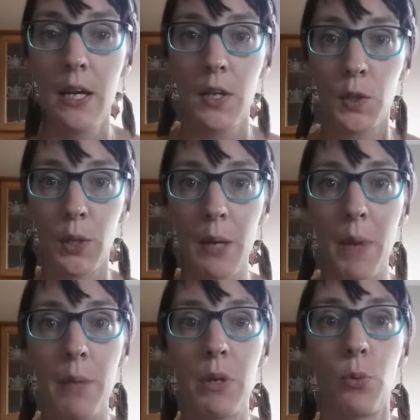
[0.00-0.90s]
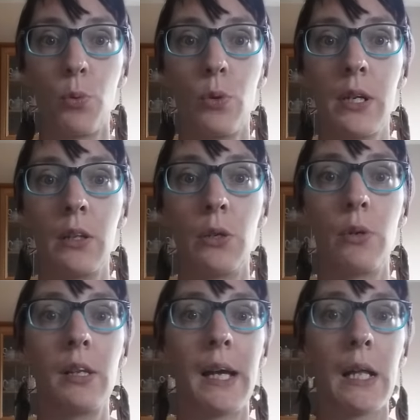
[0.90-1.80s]
So that might be really,
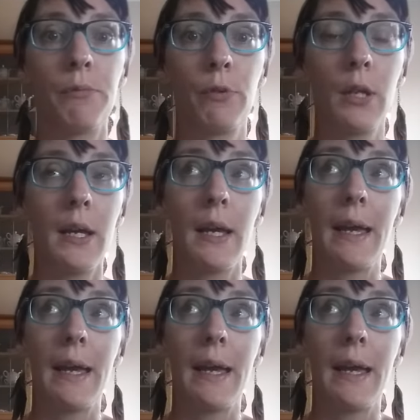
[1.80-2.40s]
really helpful.